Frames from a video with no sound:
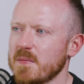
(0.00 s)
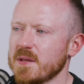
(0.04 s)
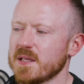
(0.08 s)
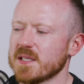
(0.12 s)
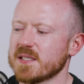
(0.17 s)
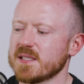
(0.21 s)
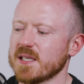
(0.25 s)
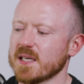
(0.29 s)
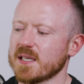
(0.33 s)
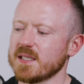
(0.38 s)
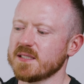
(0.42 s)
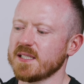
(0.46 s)
But the
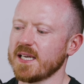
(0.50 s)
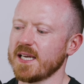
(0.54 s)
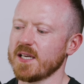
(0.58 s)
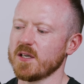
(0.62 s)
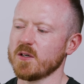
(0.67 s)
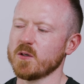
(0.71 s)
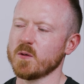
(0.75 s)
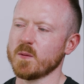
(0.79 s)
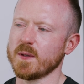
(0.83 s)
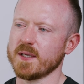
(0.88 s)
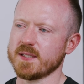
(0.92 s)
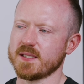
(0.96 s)
second day
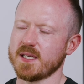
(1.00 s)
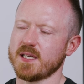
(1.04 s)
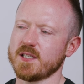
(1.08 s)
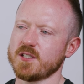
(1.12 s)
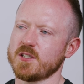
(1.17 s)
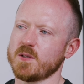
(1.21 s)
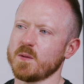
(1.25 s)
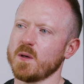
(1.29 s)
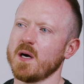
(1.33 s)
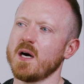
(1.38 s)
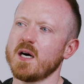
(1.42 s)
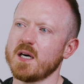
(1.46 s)
always
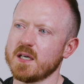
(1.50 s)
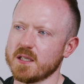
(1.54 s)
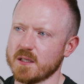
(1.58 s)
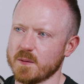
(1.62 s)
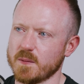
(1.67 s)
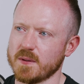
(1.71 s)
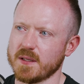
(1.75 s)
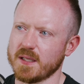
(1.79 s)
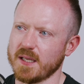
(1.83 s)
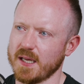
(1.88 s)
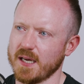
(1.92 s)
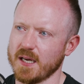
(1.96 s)
hits you
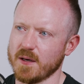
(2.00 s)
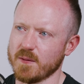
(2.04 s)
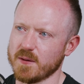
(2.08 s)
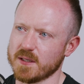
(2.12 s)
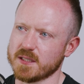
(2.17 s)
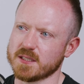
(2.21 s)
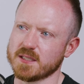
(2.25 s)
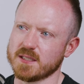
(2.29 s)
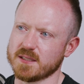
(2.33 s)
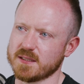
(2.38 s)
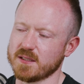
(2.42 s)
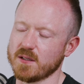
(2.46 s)
harder with
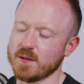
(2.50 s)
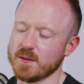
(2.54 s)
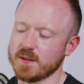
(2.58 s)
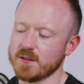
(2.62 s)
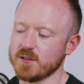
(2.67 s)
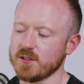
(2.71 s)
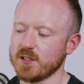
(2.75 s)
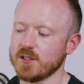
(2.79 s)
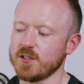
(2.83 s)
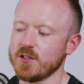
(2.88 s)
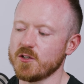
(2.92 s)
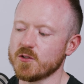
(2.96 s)
ayahuasca.
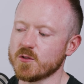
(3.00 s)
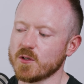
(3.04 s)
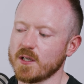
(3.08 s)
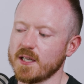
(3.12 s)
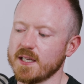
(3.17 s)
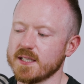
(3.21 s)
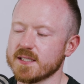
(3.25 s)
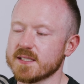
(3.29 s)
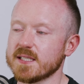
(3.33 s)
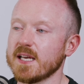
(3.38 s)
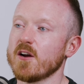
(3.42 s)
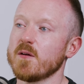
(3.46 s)
So
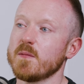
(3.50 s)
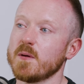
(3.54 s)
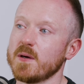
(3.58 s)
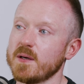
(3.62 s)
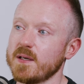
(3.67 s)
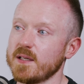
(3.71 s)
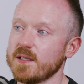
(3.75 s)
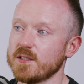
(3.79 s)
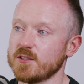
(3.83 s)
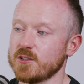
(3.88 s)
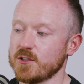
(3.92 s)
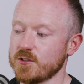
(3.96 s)
usually in
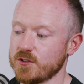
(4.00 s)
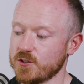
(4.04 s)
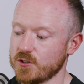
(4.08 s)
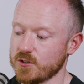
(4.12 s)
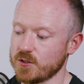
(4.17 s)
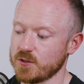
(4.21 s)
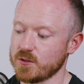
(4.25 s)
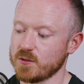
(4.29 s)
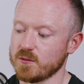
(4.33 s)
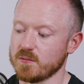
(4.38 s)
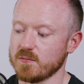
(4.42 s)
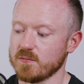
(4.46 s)
ceremonies, you
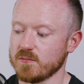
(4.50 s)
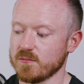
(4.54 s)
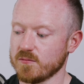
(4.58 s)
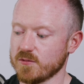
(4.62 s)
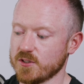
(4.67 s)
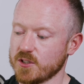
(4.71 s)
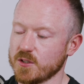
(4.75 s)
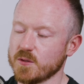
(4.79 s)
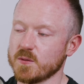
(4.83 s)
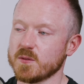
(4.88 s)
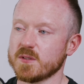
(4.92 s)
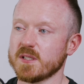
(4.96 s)
do
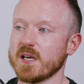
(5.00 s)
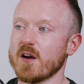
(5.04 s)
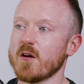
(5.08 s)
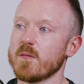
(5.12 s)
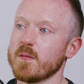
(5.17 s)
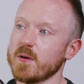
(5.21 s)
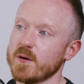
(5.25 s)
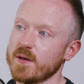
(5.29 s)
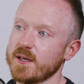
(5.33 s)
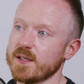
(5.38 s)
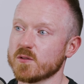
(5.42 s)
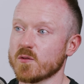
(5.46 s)
2
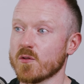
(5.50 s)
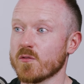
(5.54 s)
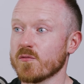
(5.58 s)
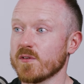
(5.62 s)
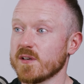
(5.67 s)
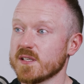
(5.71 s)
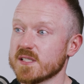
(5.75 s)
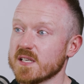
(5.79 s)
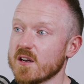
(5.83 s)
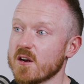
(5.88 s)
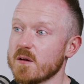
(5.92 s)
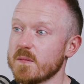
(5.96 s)
ceremonies or
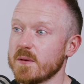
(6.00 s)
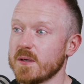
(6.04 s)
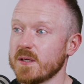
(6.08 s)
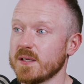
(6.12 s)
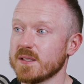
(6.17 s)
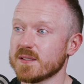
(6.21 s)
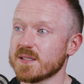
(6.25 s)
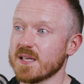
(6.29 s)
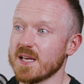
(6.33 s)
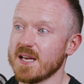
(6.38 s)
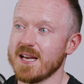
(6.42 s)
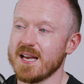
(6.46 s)
3
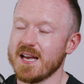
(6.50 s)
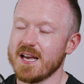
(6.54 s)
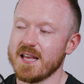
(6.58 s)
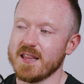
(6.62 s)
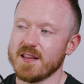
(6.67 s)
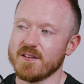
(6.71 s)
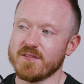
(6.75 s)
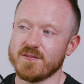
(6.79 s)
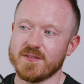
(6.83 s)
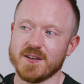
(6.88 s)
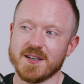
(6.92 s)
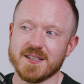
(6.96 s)
ceremonies.
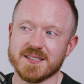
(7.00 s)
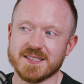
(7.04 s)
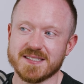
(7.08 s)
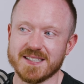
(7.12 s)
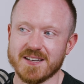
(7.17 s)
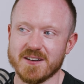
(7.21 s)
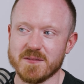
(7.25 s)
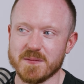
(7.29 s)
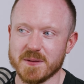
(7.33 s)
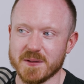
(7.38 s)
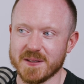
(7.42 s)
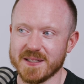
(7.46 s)
The first
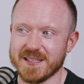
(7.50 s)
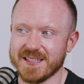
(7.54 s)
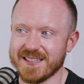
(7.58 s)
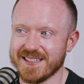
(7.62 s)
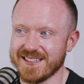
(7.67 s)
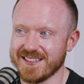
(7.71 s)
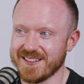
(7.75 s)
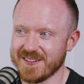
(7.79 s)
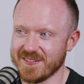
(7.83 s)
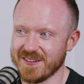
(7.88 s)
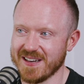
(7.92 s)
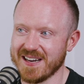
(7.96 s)

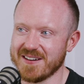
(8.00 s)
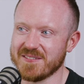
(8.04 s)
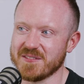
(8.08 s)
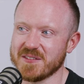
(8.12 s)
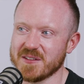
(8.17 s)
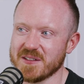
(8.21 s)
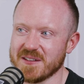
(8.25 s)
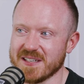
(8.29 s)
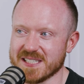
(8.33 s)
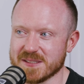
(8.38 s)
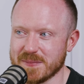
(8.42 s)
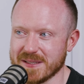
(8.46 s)
ceremony, you have
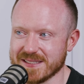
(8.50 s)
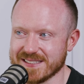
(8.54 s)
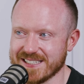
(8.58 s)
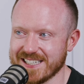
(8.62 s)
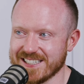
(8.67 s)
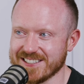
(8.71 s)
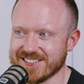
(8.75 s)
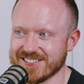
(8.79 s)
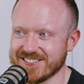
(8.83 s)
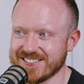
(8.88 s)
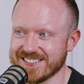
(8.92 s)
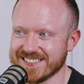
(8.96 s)
all your
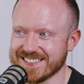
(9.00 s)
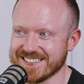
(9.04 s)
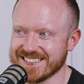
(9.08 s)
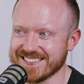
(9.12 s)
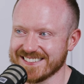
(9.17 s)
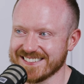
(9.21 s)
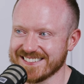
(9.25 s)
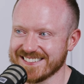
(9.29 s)
expectations.